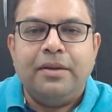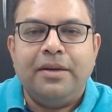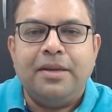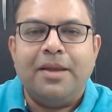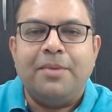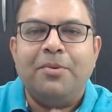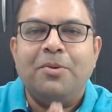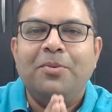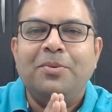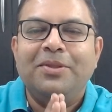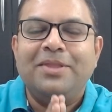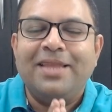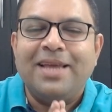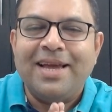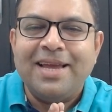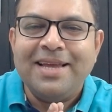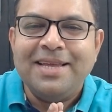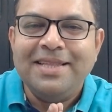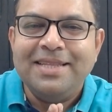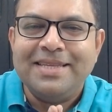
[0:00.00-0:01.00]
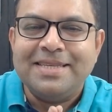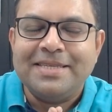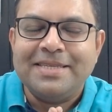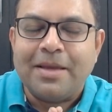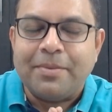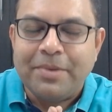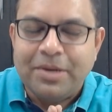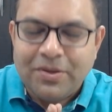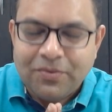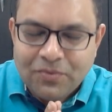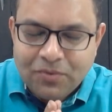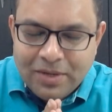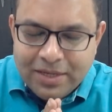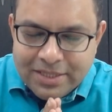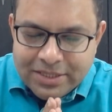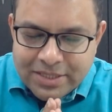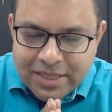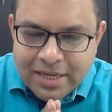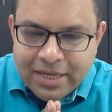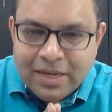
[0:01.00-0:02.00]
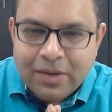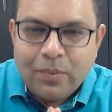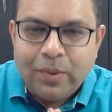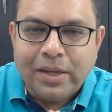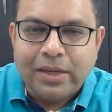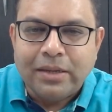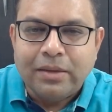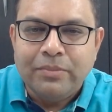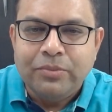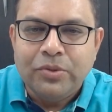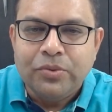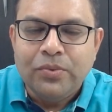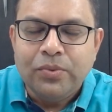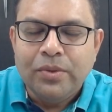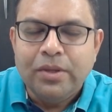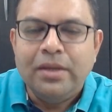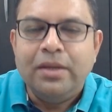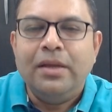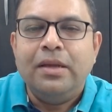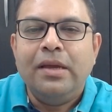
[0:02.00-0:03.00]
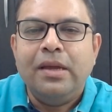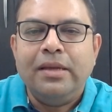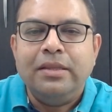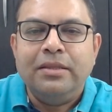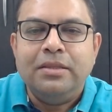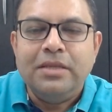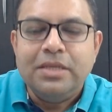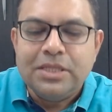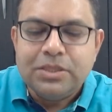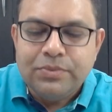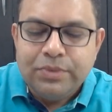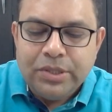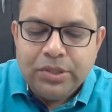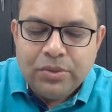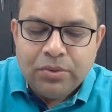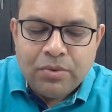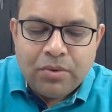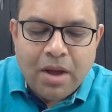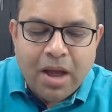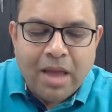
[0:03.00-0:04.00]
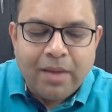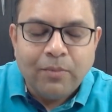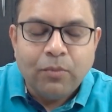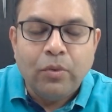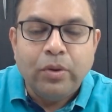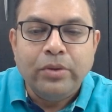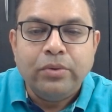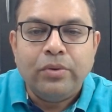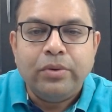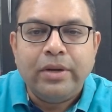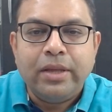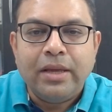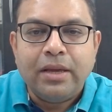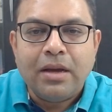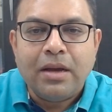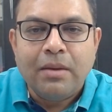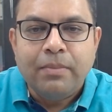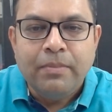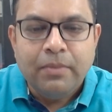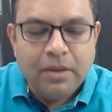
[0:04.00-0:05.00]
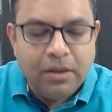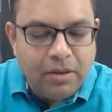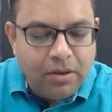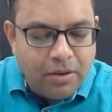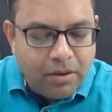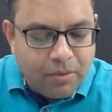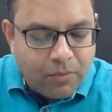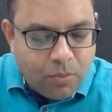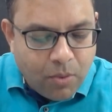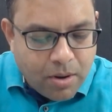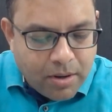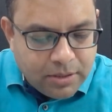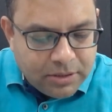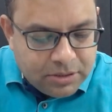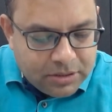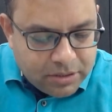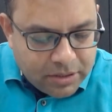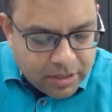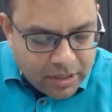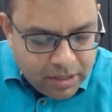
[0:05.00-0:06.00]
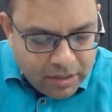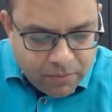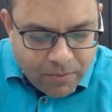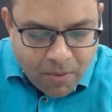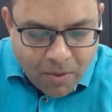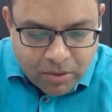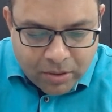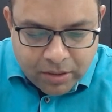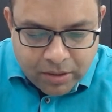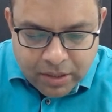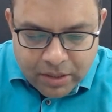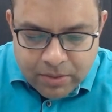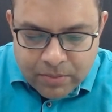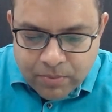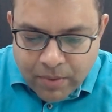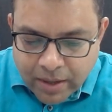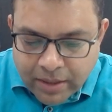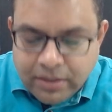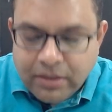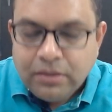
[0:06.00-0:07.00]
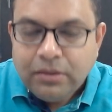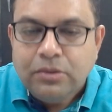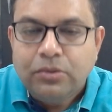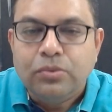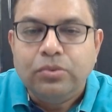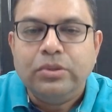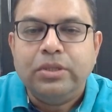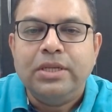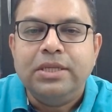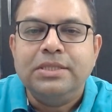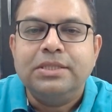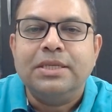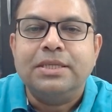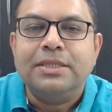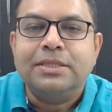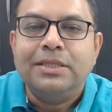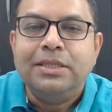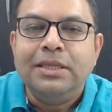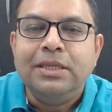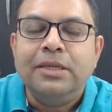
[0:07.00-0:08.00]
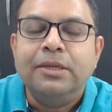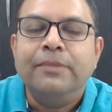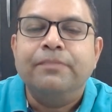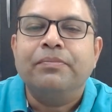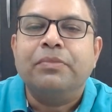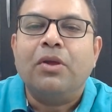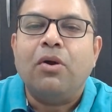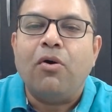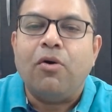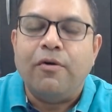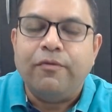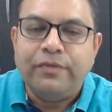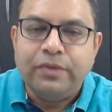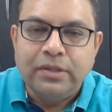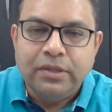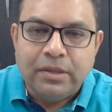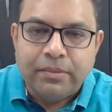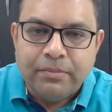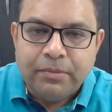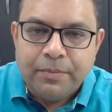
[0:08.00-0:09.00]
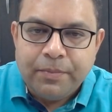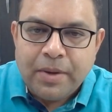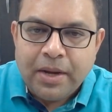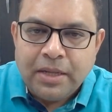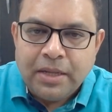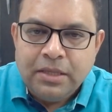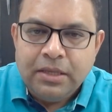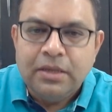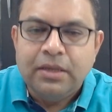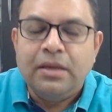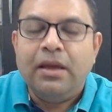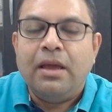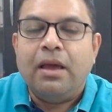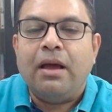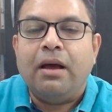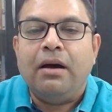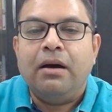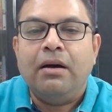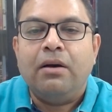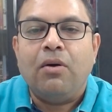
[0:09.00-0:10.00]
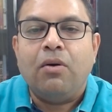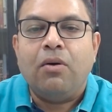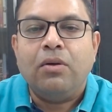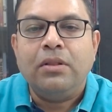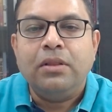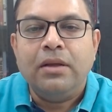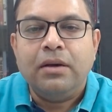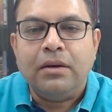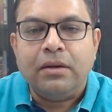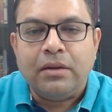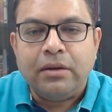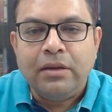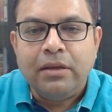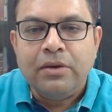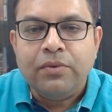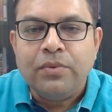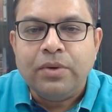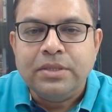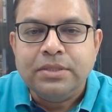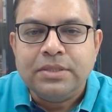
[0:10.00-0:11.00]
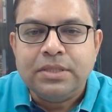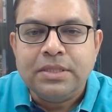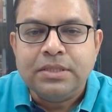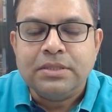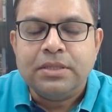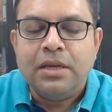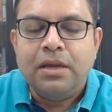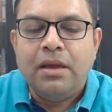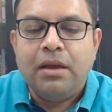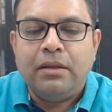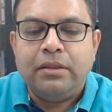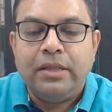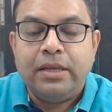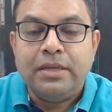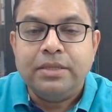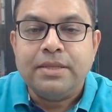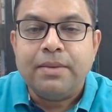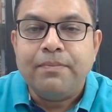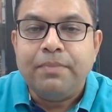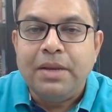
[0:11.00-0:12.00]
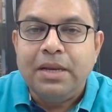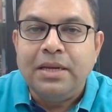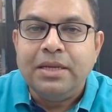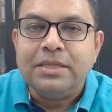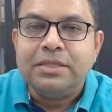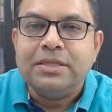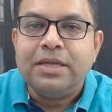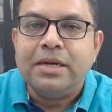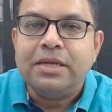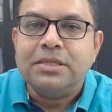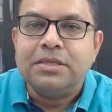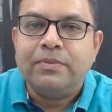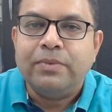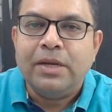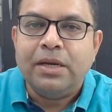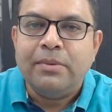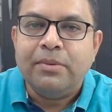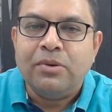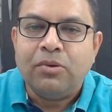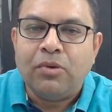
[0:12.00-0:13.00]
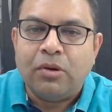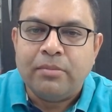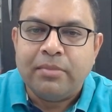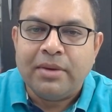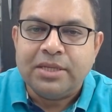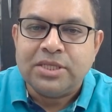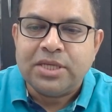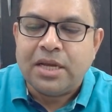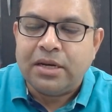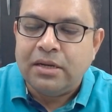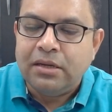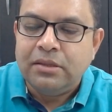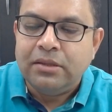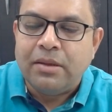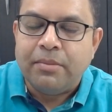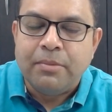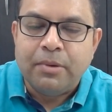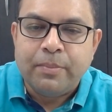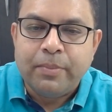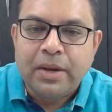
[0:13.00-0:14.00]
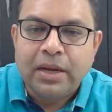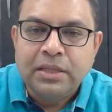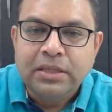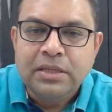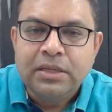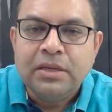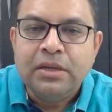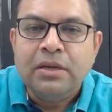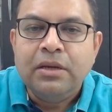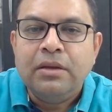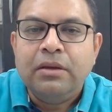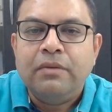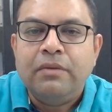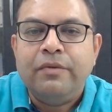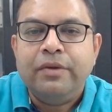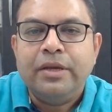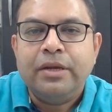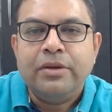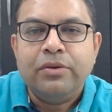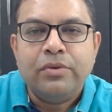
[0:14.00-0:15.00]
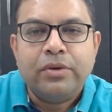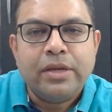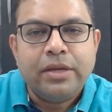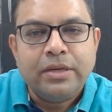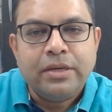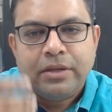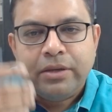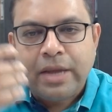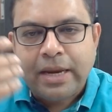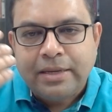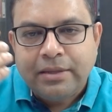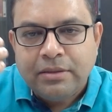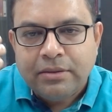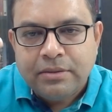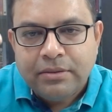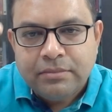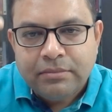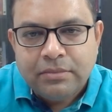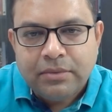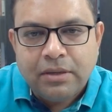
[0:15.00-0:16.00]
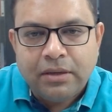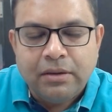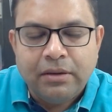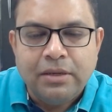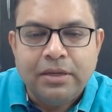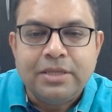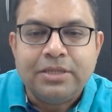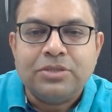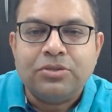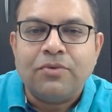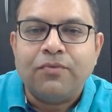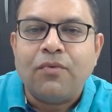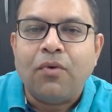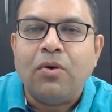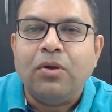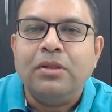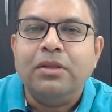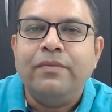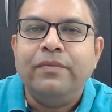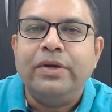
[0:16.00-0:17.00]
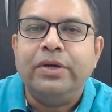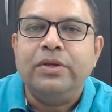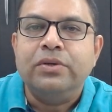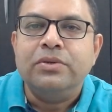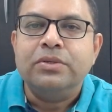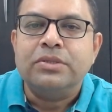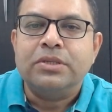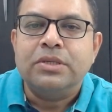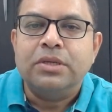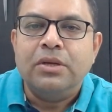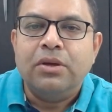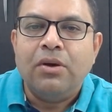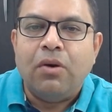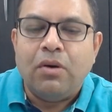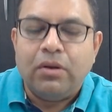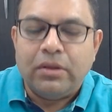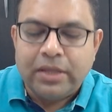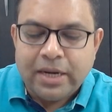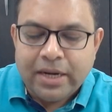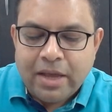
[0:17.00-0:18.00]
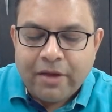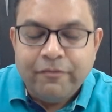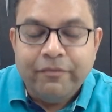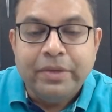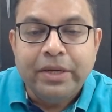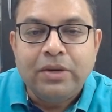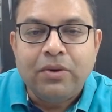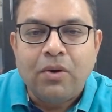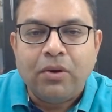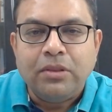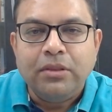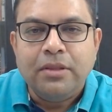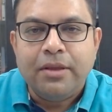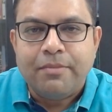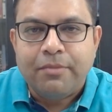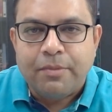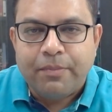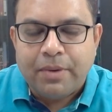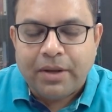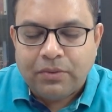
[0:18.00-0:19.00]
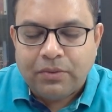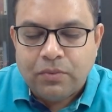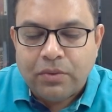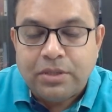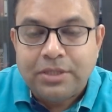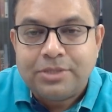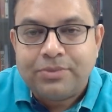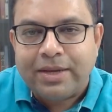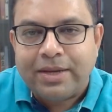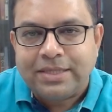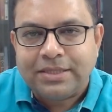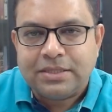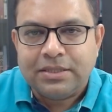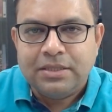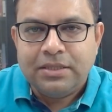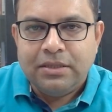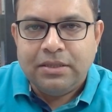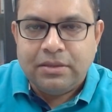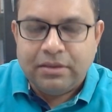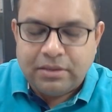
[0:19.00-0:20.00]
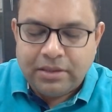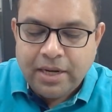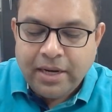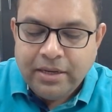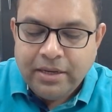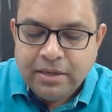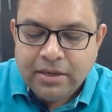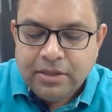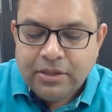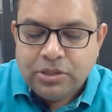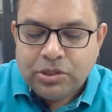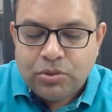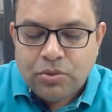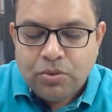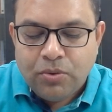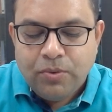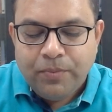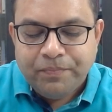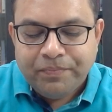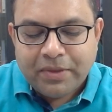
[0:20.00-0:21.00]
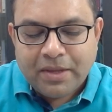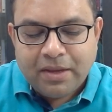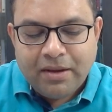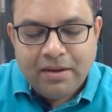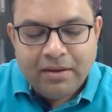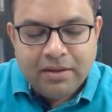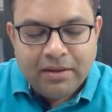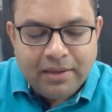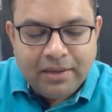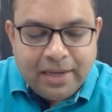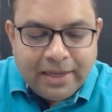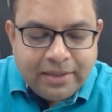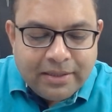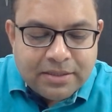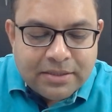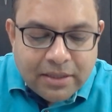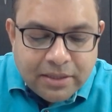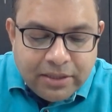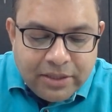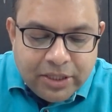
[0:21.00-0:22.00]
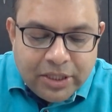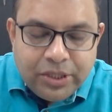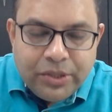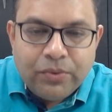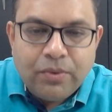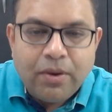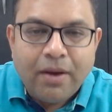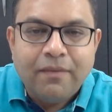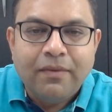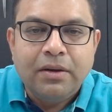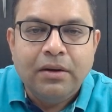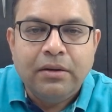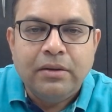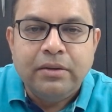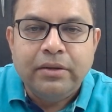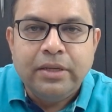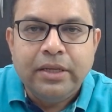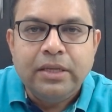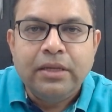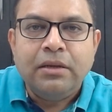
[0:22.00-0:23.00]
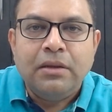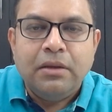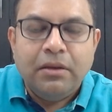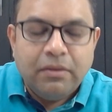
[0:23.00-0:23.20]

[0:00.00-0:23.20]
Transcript: Namo Buddhaya, this is Abhinav Gulechha and I welcome you. In this video, I am going to take up verse 341 to 360 of the Dhammapad. Uh, all the earlier verses, there is a playlist that is available on my channel Dhammapad where you can get the uh, list of all the videos that I have made on Dhammapad verse wise. Right? So, uh, let us continue our learning.